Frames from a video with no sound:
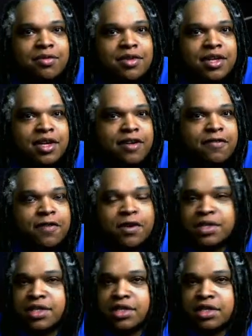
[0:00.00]
The
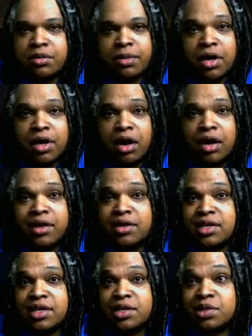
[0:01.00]
first season of Picard
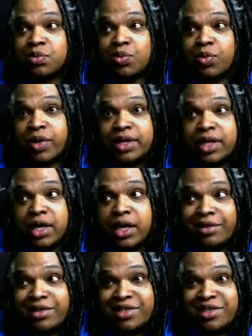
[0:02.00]
is one thing.